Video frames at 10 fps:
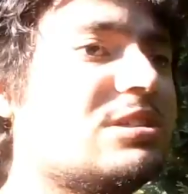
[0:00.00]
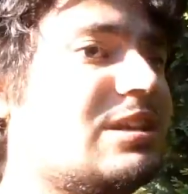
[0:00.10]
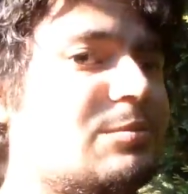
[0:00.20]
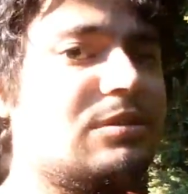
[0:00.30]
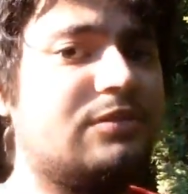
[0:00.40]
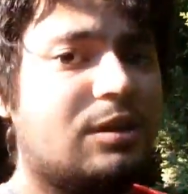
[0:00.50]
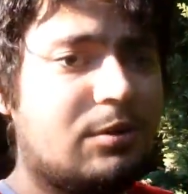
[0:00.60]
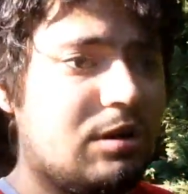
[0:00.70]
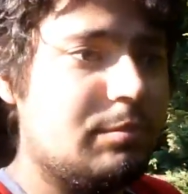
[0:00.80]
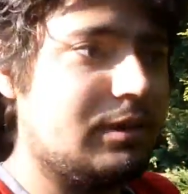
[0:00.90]
its name to the Firebolt
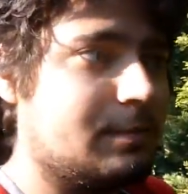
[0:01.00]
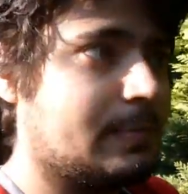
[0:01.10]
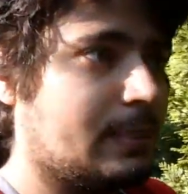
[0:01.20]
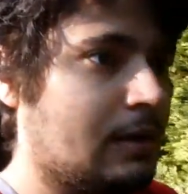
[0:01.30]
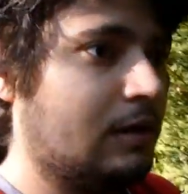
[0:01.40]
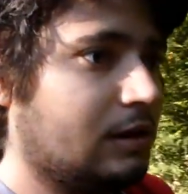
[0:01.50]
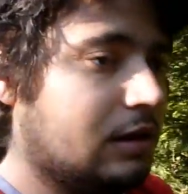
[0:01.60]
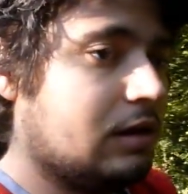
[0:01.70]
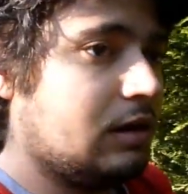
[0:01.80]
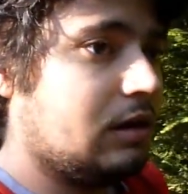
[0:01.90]
company.
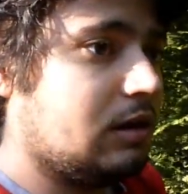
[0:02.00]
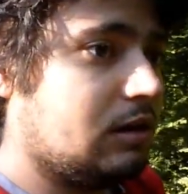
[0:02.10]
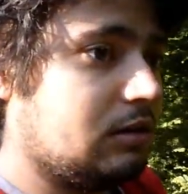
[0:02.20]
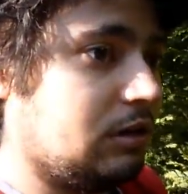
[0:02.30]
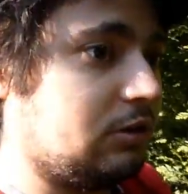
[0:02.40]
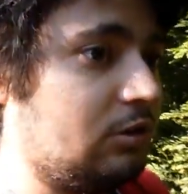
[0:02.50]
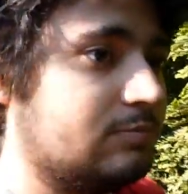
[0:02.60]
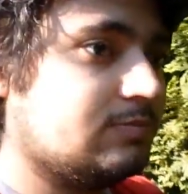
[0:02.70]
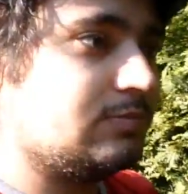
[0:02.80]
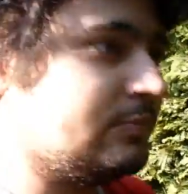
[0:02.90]
I don't know.
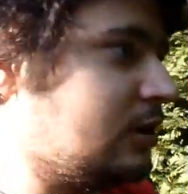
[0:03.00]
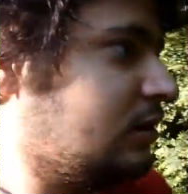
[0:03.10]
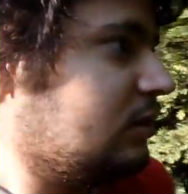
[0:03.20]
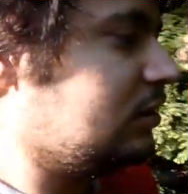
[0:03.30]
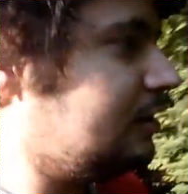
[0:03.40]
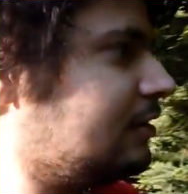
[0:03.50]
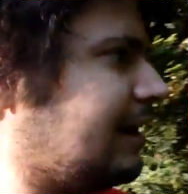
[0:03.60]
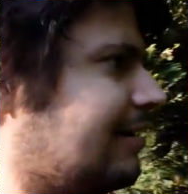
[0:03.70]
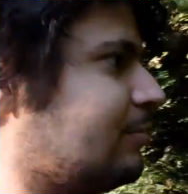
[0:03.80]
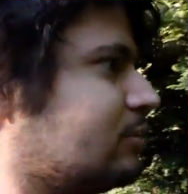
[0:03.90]
In the
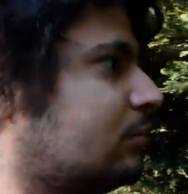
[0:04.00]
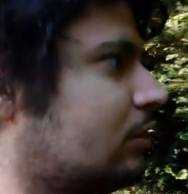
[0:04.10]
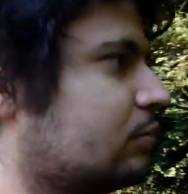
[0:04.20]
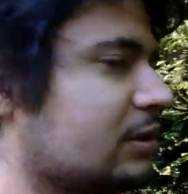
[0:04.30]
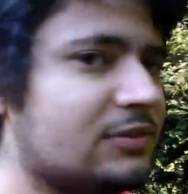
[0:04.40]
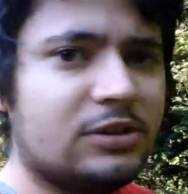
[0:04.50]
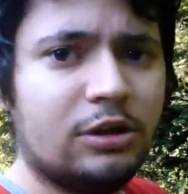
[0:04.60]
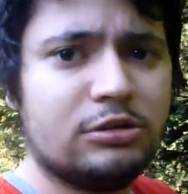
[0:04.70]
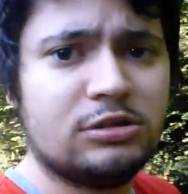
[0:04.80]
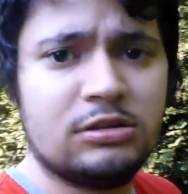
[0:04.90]
Harry Potter world, where do you have to
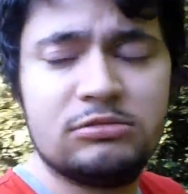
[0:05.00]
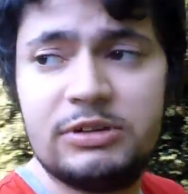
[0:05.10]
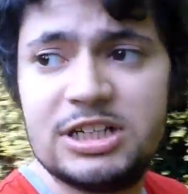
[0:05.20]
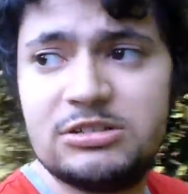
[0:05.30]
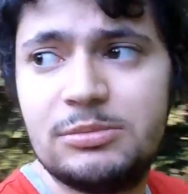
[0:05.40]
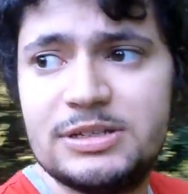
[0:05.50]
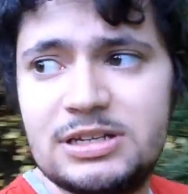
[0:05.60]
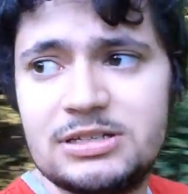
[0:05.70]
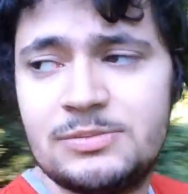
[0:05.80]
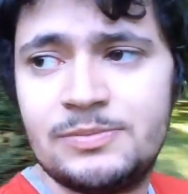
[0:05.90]
go to register a
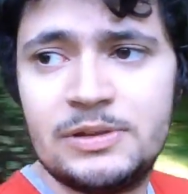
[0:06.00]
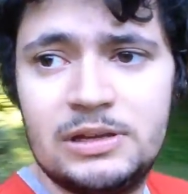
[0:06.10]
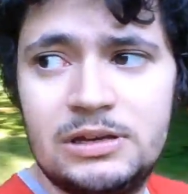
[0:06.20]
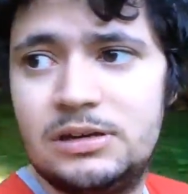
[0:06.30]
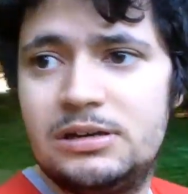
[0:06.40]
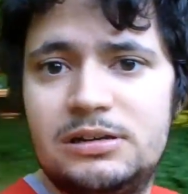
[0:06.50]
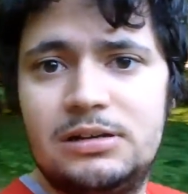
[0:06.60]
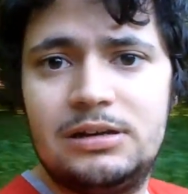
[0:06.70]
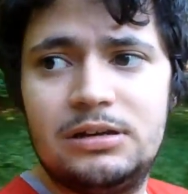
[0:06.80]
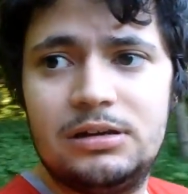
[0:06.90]
business?
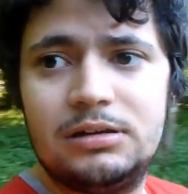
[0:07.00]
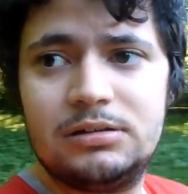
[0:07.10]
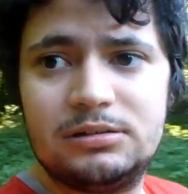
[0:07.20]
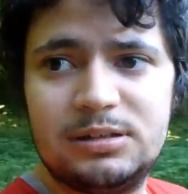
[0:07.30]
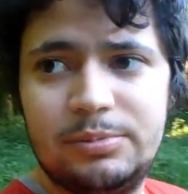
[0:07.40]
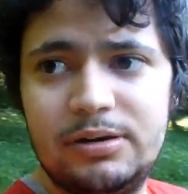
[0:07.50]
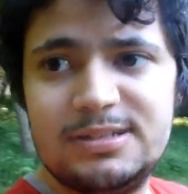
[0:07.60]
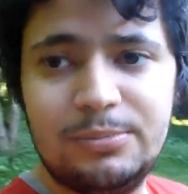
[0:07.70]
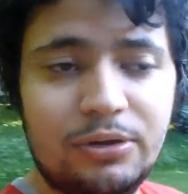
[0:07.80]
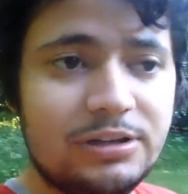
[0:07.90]
Did Bertie
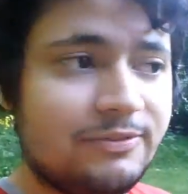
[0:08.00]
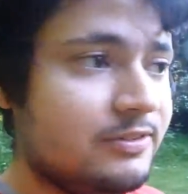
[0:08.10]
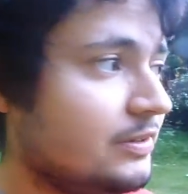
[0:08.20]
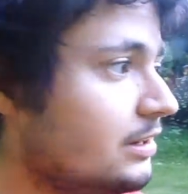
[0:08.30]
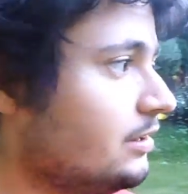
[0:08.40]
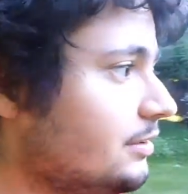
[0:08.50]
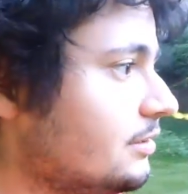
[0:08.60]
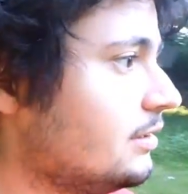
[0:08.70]
Bott have to fill in a